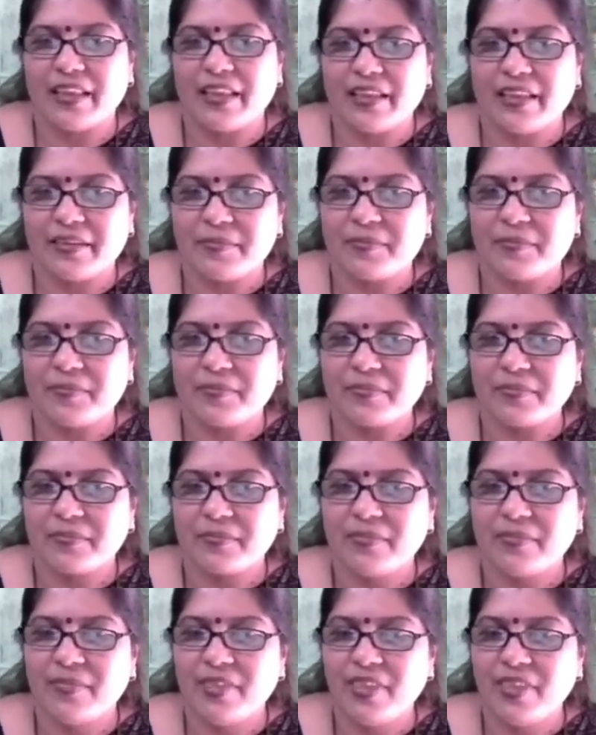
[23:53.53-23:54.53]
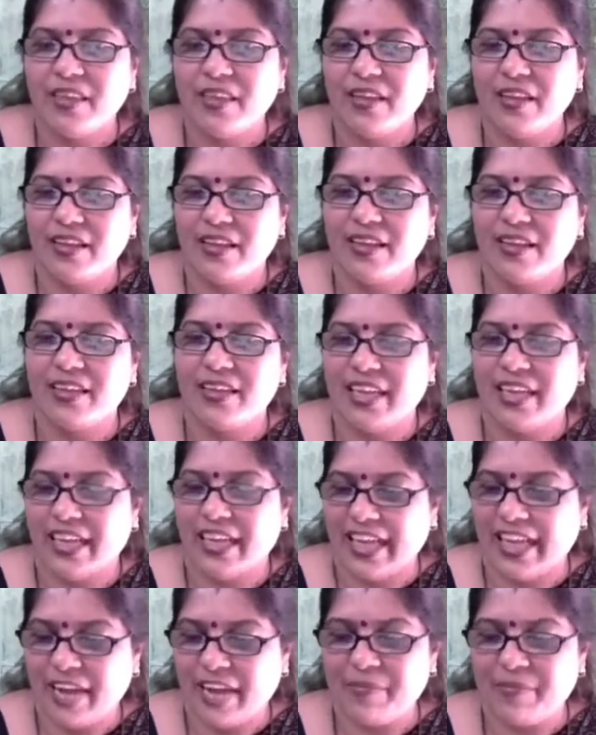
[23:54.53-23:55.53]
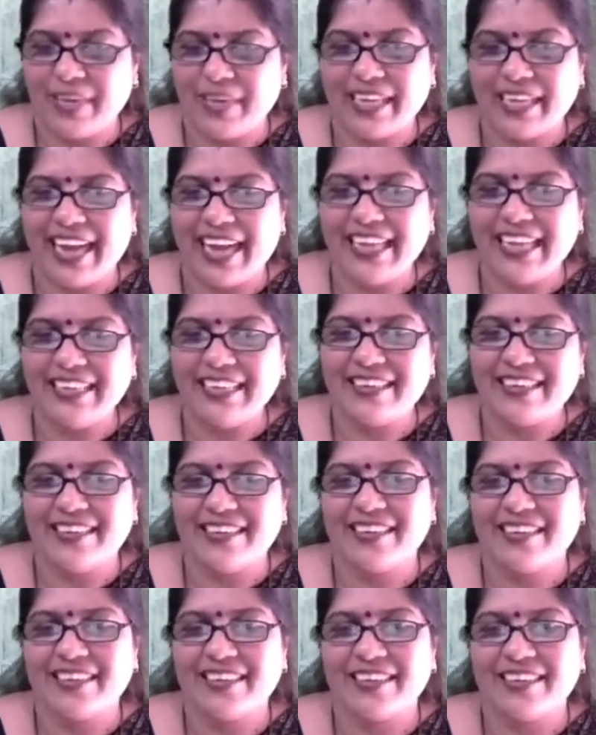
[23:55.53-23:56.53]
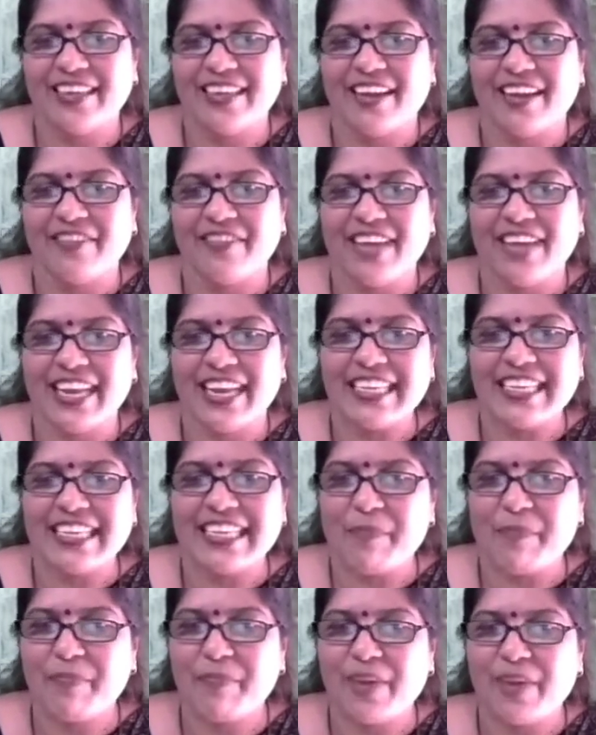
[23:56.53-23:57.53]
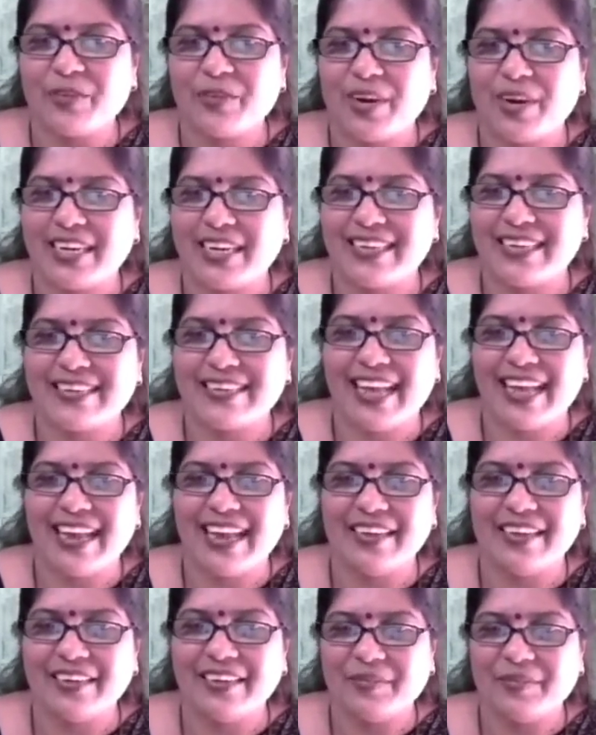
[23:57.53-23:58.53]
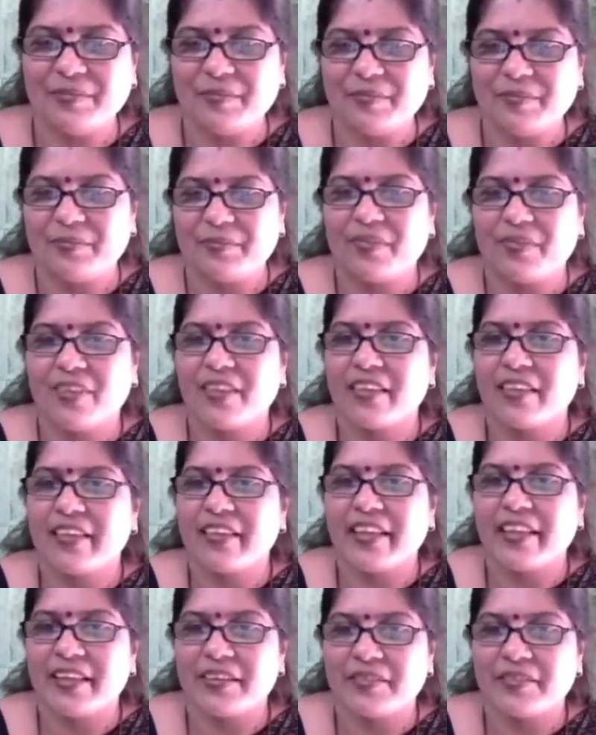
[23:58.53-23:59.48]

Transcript: Yeah. B. B. B, right? B. B. Uh, very simple. Yeah. Formal. Formal.